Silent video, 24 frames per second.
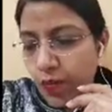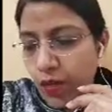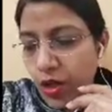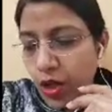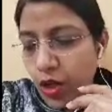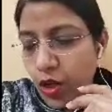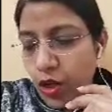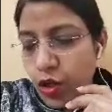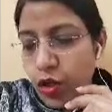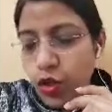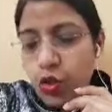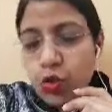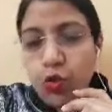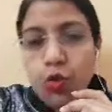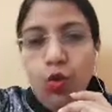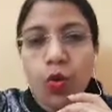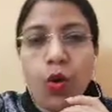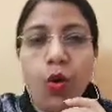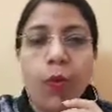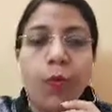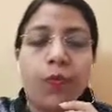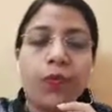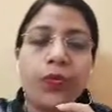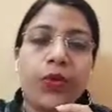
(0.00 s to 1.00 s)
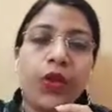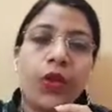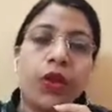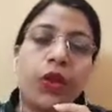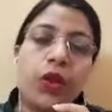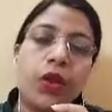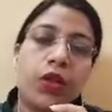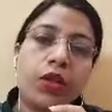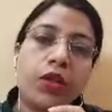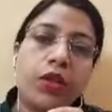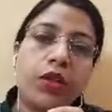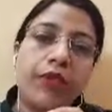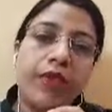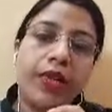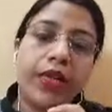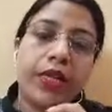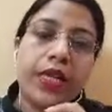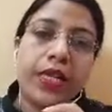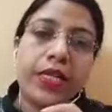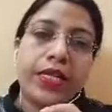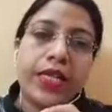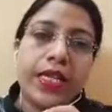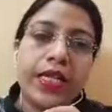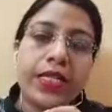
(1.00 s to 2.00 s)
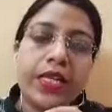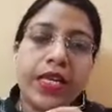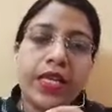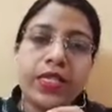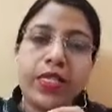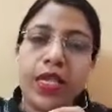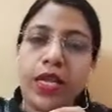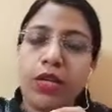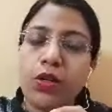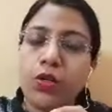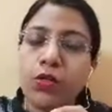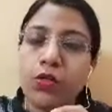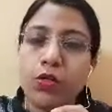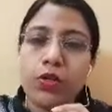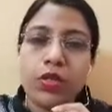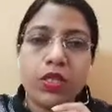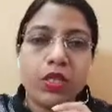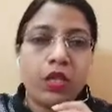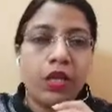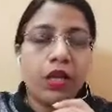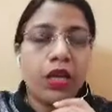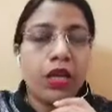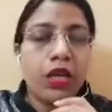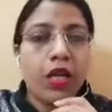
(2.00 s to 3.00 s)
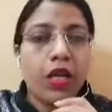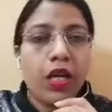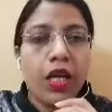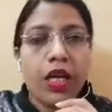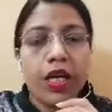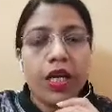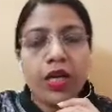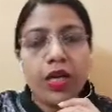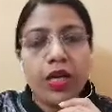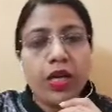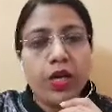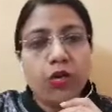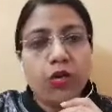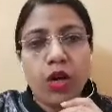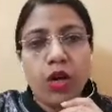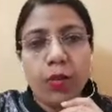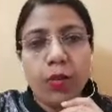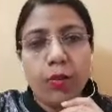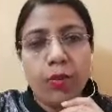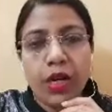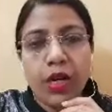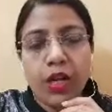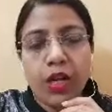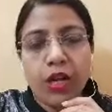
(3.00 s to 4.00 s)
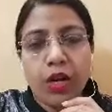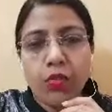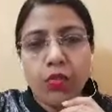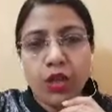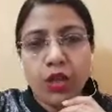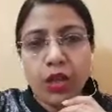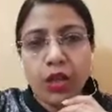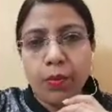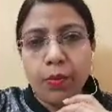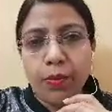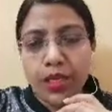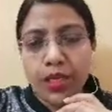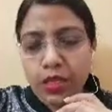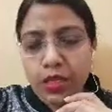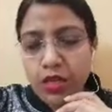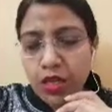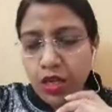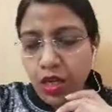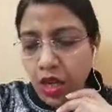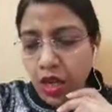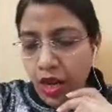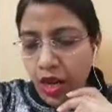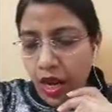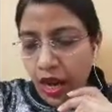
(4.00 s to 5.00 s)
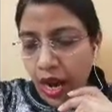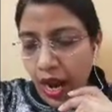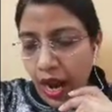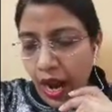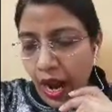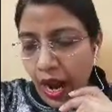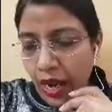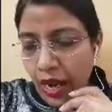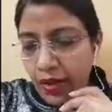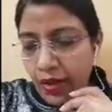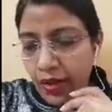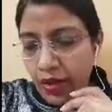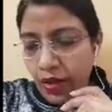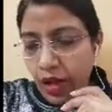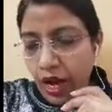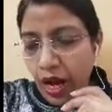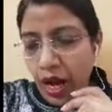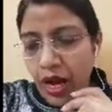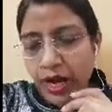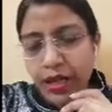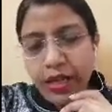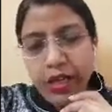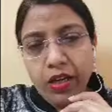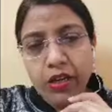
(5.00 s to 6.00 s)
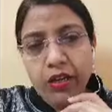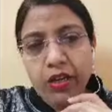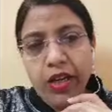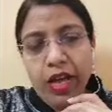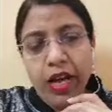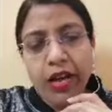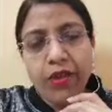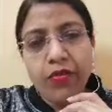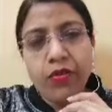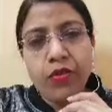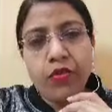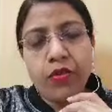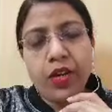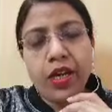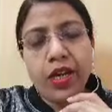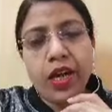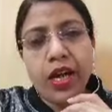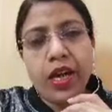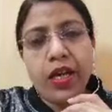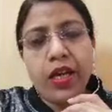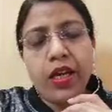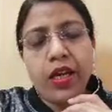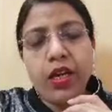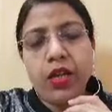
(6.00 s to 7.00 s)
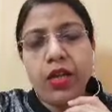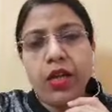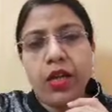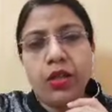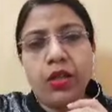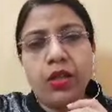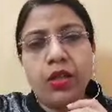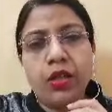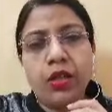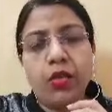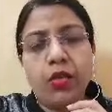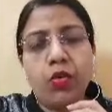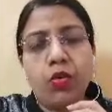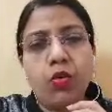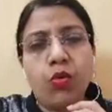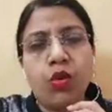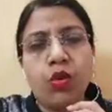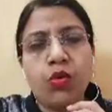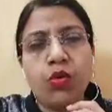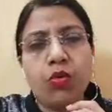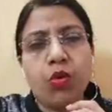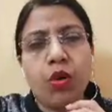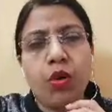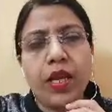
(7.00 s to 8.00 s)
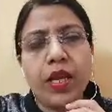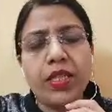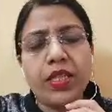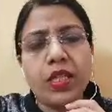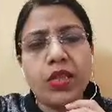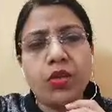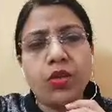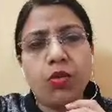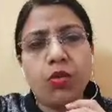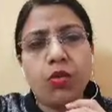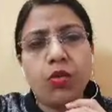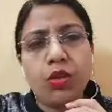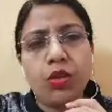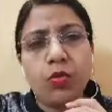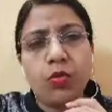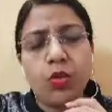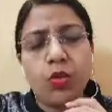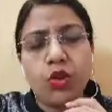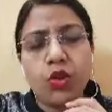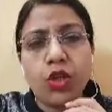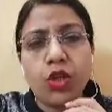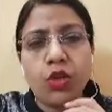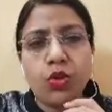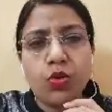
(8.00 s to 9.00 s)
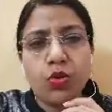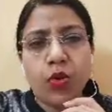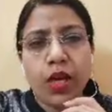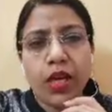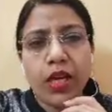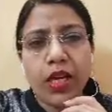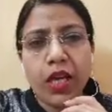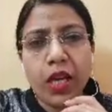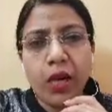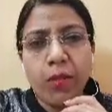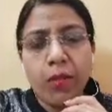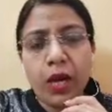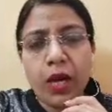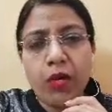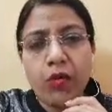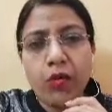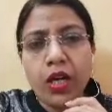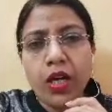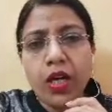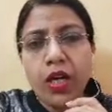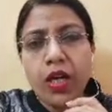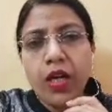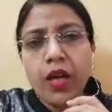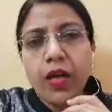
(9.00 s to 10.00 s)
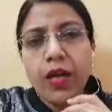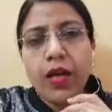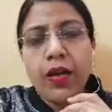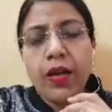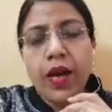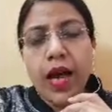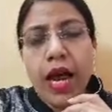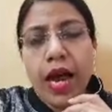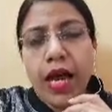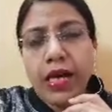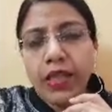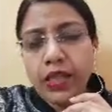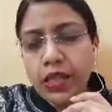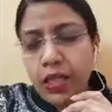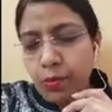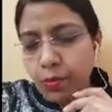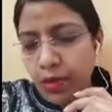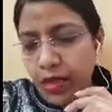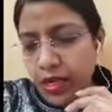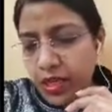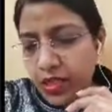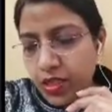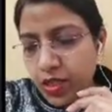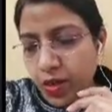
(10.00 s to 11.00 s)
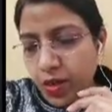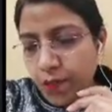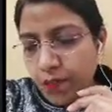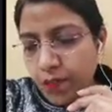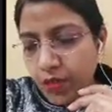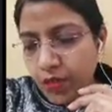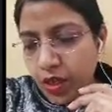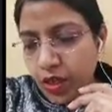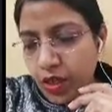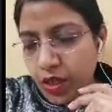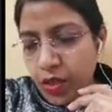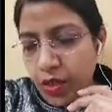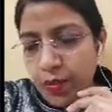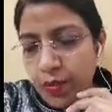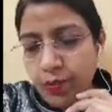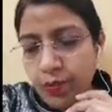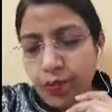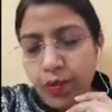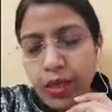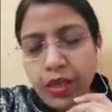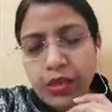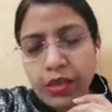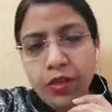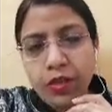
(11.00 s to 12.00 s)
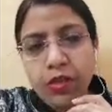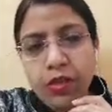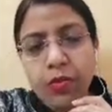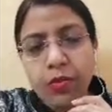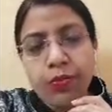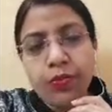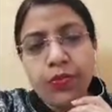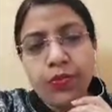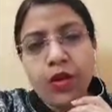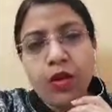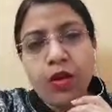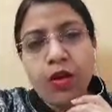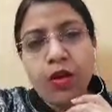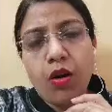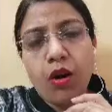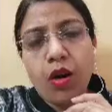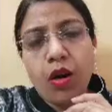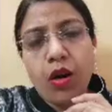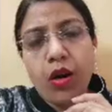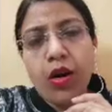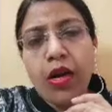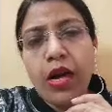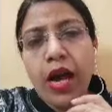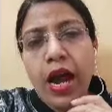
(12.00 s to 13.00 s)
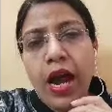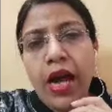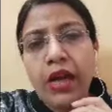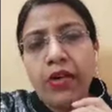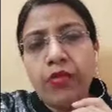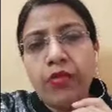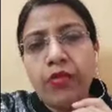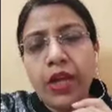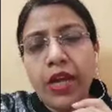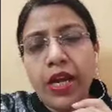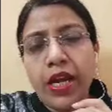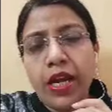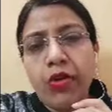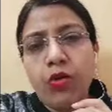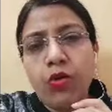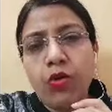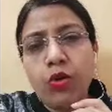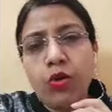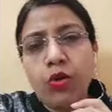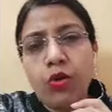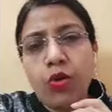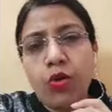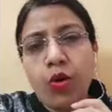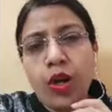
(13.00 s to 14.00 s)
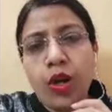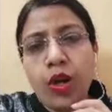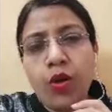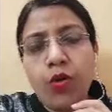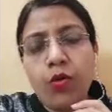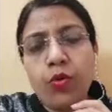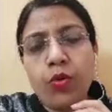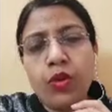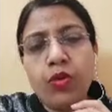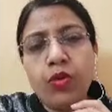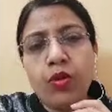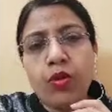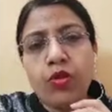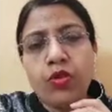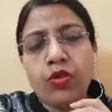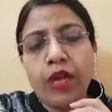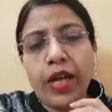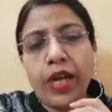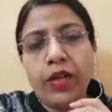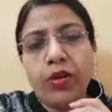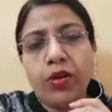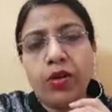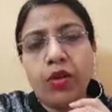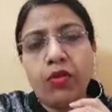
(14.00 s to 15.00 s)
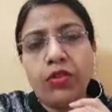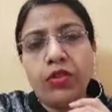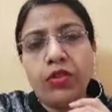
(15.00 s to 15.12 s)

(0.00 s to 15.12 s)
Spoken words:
So the witness, he says that no, sir, he did not bring out a pistol, and I arrived when I heard the whole noise and the whole commotion, so I came out at that place. But the advocate or the lawyer who is on side of the